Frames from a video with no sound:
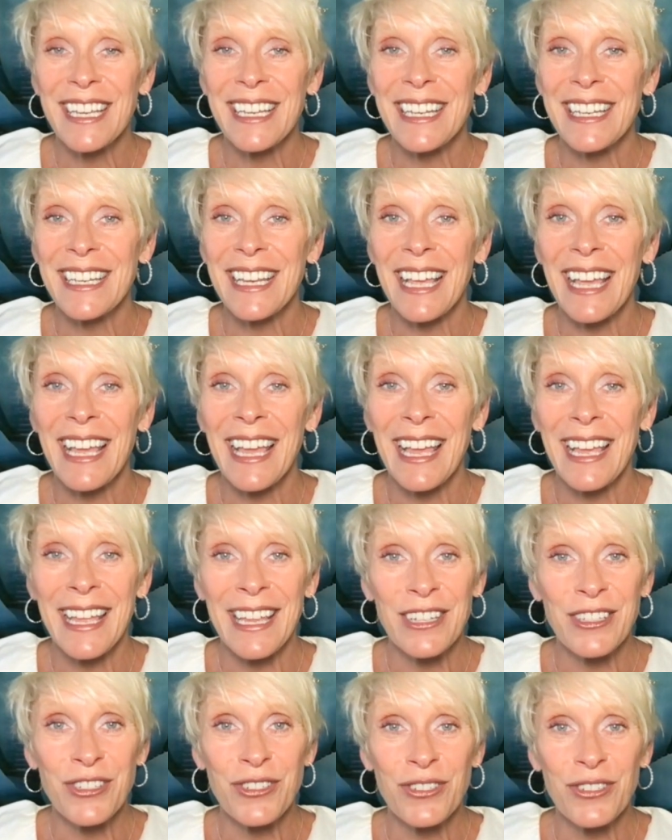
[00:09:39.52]
and
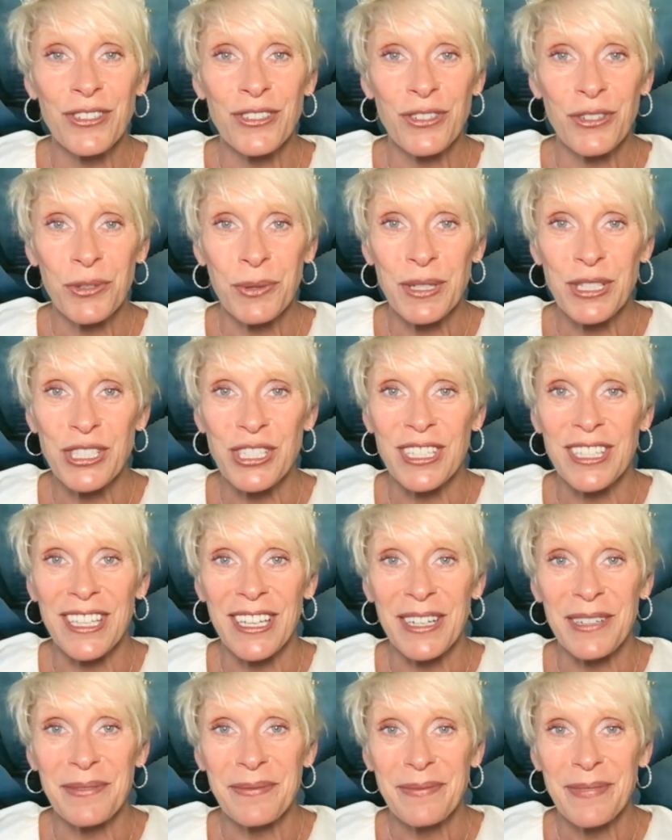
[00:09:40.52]
enter your question
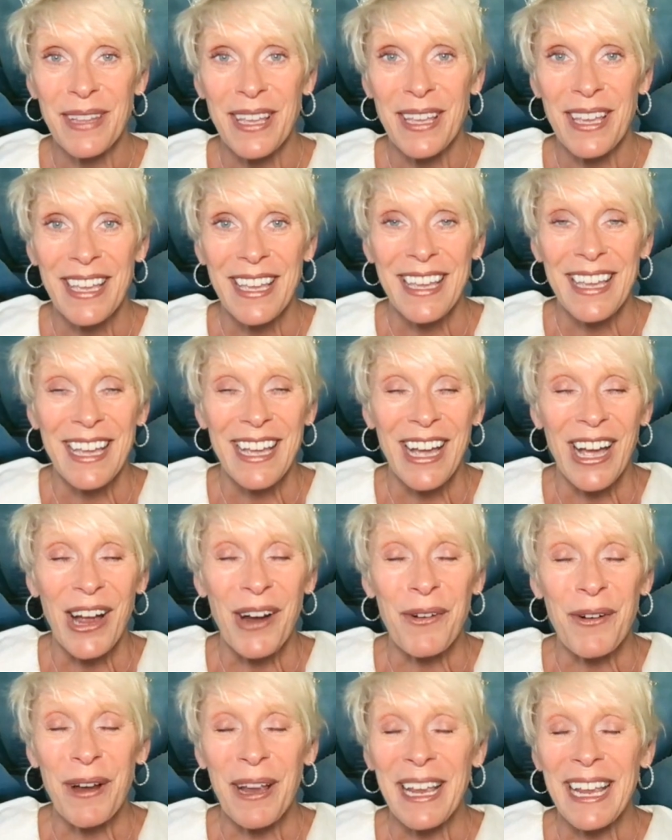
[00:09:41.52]
there.
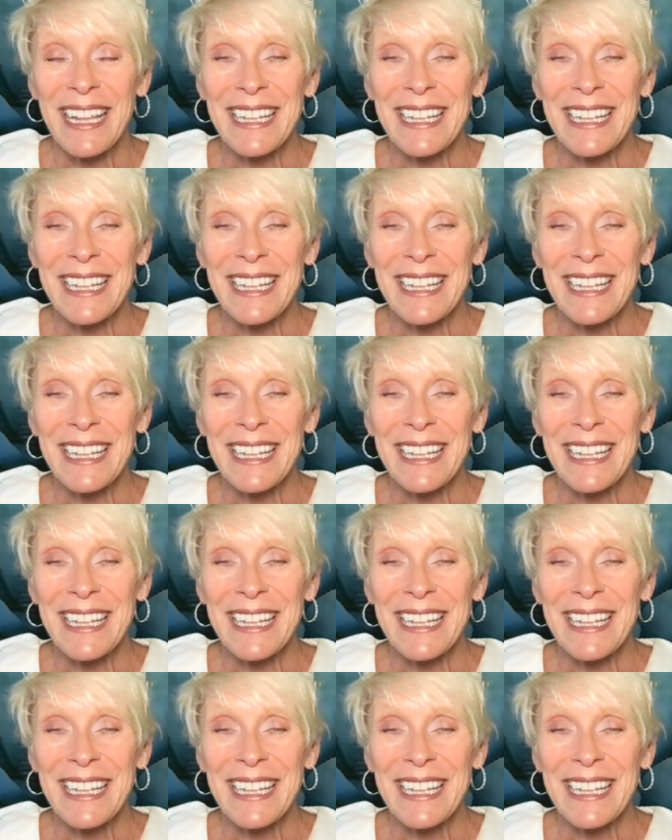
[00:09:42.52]
All right,